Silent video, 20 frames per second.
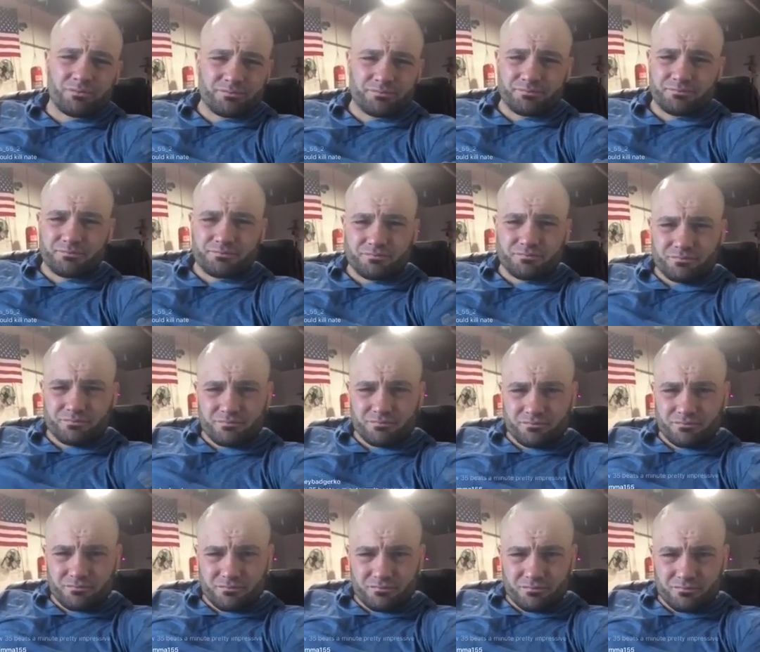
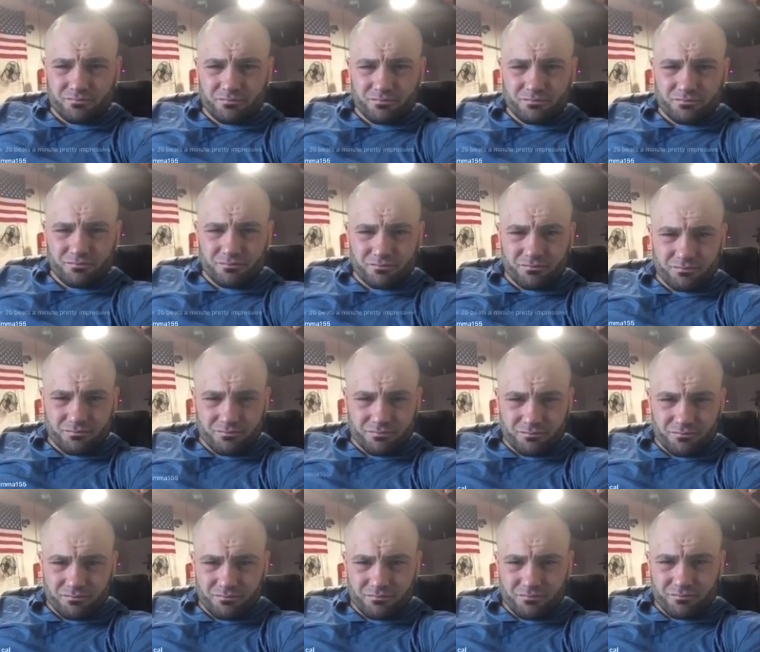
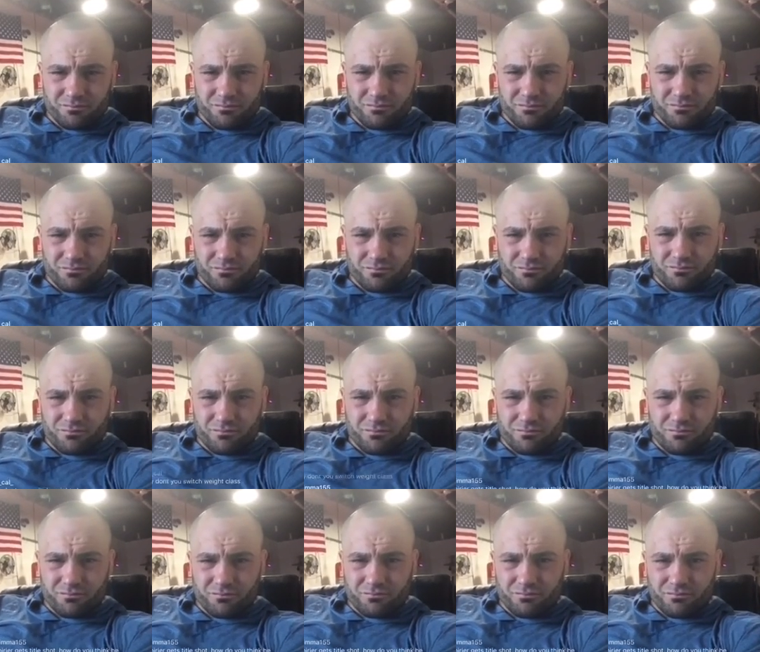
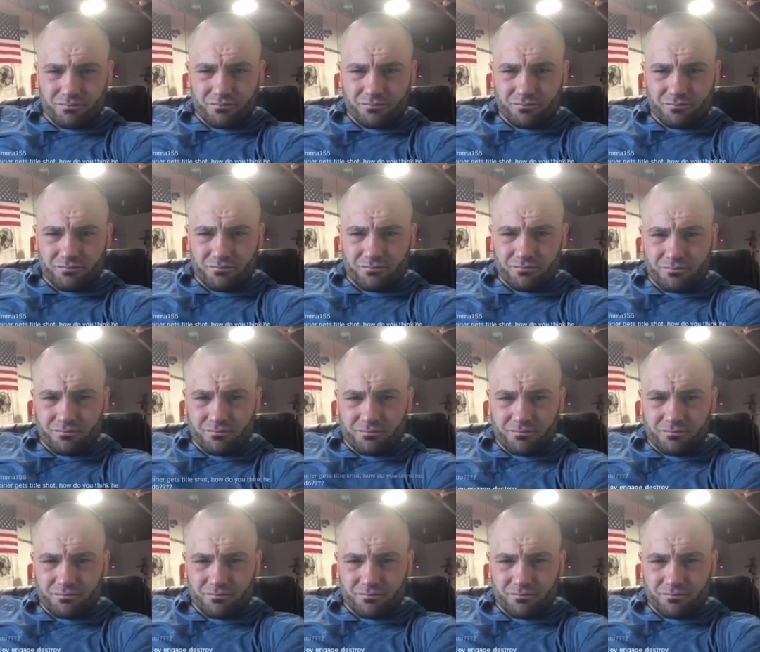No one is speaking in this clip.